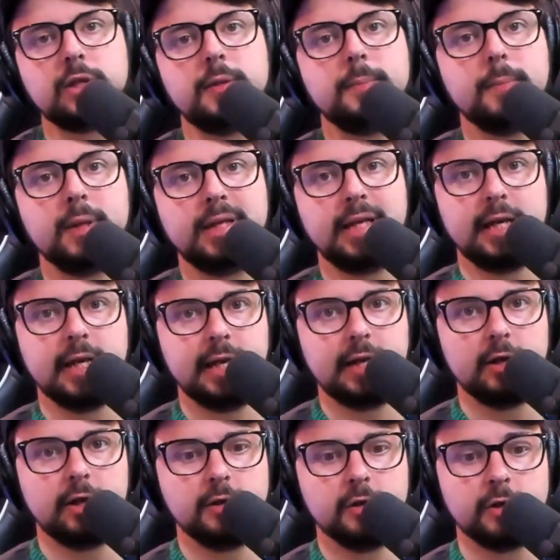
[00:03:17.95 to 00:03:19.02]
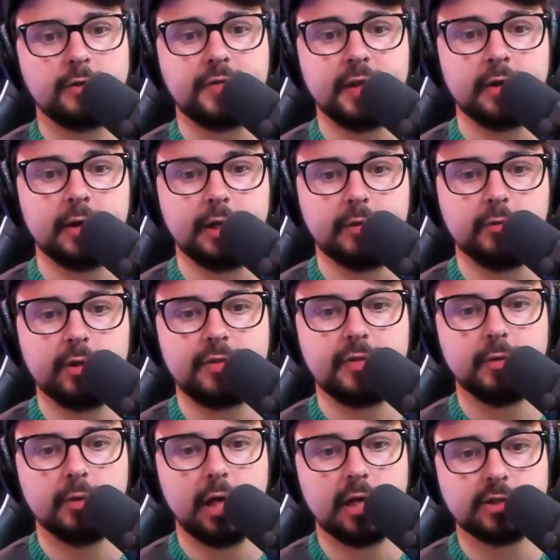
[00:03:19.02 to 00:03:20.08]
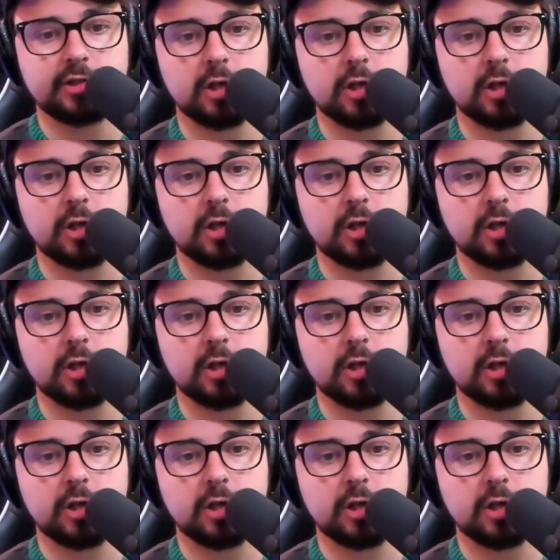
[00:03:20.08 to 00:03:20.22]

on Monday night on Nerd Theory with uh,